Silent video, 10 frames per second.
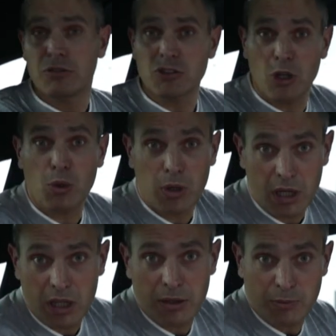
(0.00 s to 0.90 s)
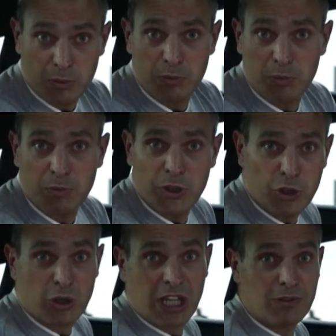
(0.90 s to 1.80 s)
So
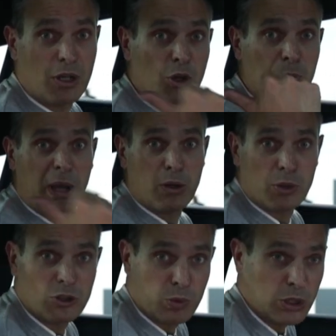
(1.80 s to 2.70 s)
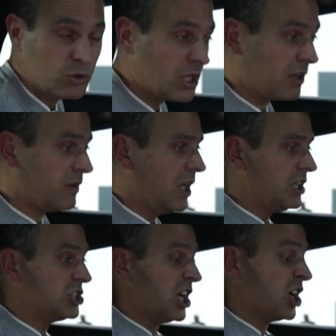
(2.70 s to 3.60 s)
you don't have to look backwards when you drive
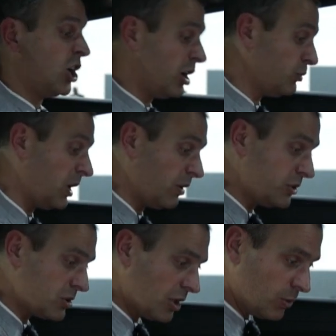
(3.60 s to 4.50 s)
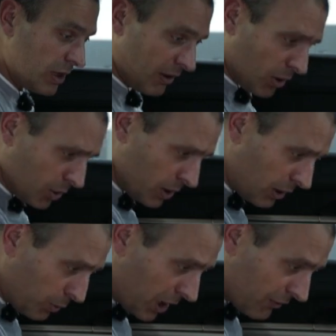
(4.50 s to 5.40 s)
Taycan. Well, obviously you will have,
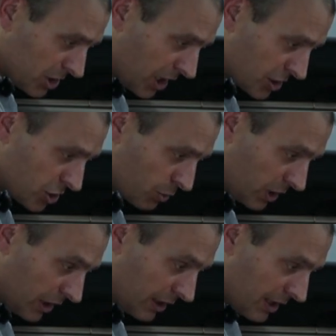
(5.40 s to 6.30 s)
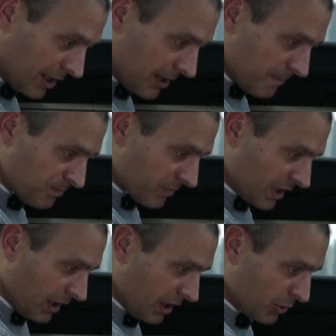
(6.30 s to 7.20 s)
here we have a touchscreen.
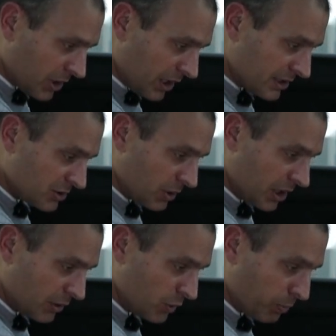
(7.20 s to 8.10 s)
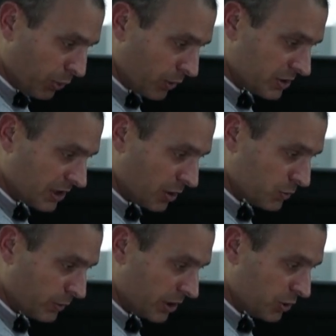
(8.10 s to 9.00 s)
Okay, so here you point
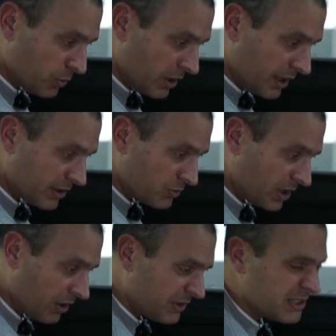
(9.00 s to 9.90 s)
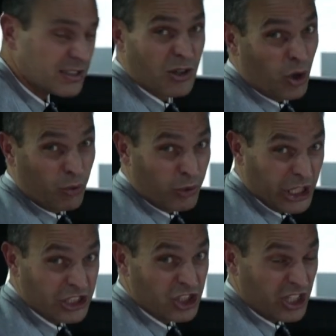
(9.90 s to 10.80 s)
out where you would like to have. This is
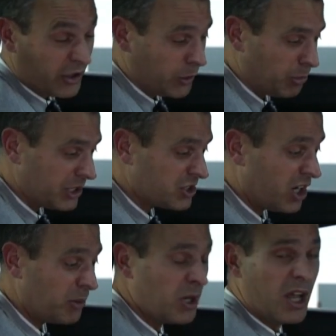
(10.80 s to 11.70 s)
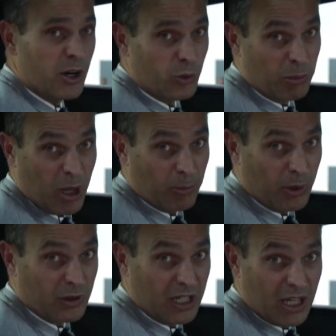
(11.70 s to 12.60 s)
over-engineering big time.
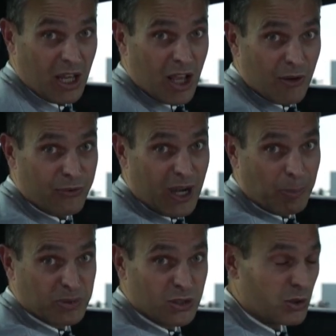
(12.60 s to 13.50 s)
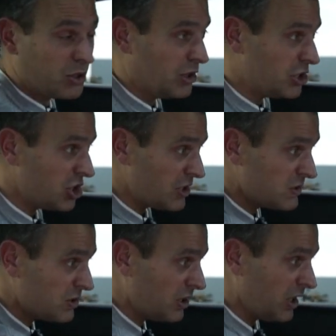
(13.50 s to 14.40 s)
Remember the flaps you can
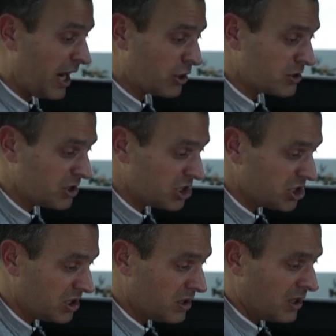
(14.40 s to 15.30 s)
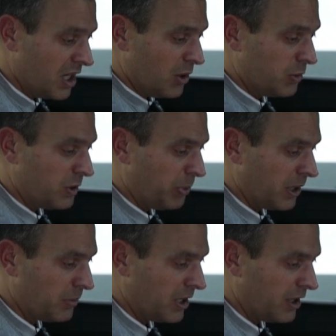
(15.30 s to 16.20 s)
adjust in the air condition with the
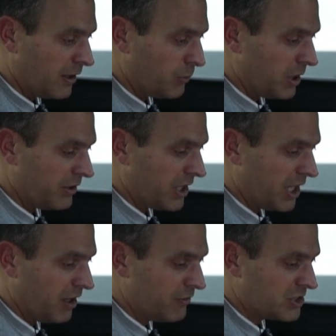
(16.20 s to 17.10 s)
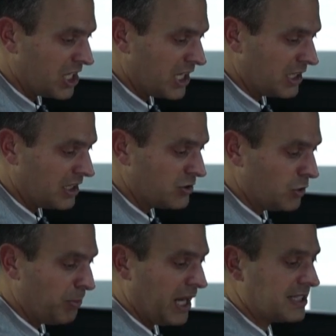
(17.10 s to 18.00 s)
Panamera? Well, they have taken it to
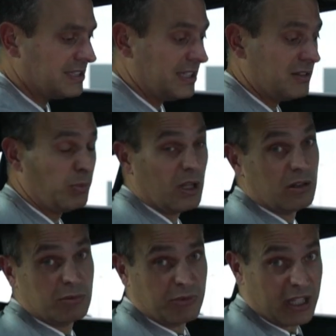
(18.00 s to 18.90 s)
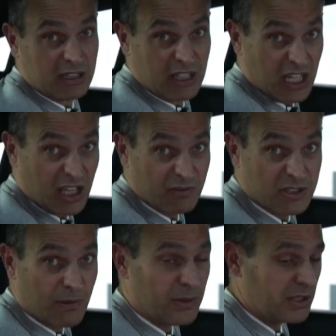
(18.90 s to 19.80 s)
the back seat. Well, then they have
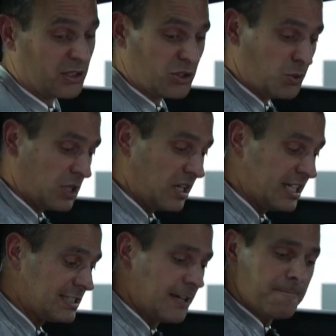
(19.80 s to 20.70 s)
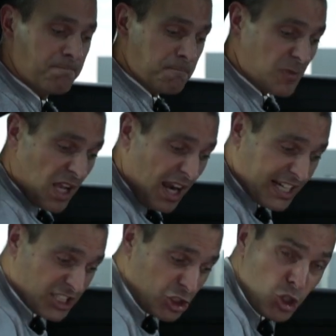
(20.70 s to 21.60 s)
something to do at least.
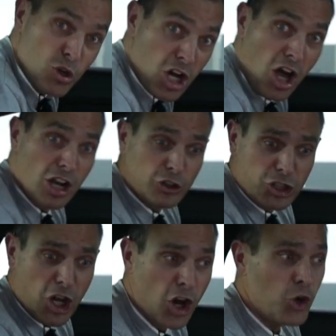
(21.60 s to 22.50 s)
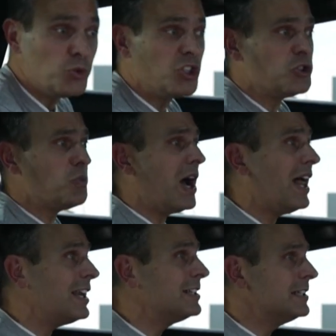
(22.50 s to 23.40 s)
Like the two color tones as
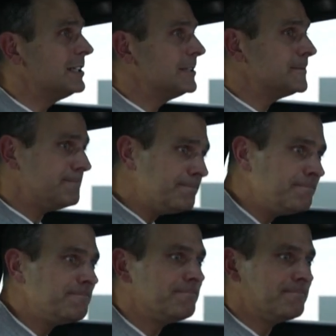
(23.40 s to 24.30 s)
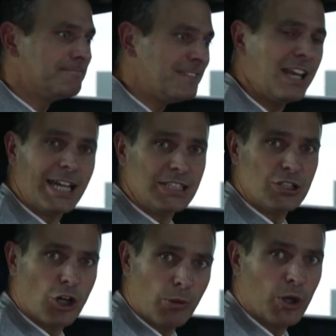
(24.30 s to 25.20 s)
well. Like
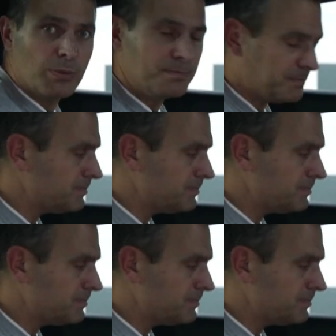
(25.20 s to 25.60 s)
the turbo.